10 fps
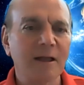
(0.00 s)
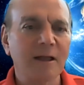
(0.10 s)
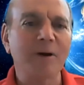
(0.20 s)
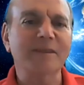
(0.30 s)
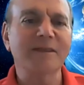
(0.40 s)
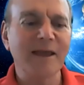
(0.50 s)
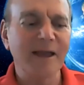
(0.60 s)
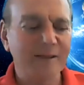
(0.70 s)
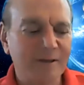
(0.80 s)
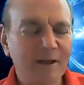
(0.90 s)
But
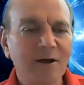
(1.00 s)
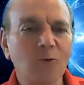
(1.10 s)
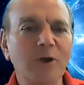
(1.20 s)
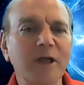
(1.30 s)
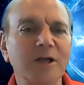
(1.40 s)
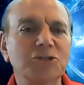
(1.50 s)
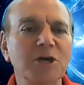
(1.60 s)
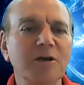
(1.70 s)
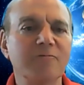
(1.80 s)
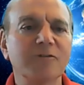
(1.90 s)
yet we
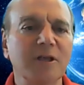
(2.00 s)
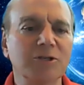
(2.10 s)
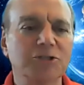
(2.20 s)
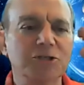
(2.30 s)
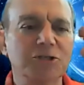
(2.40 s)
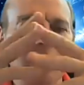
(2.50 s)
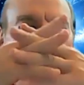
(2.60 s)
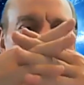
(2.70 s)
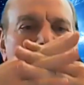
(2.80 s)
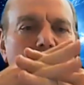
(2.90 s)
achieve this
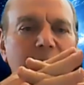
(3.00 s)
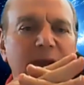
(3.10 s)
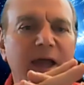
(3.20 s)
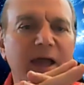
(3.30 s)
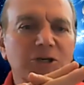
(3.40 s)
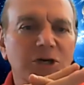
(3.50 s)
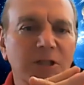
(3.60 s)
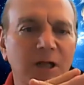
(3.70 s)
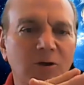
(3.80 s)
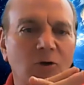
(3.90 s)

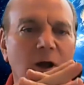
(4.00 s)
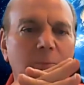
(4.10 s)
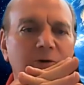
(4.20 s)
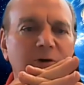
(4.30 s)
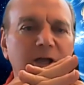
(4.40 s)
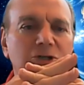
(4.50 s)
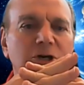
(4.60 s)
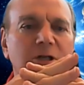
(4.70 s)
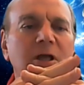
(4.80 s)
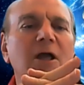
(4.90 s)
combination and
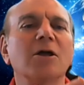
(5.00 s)
collaboration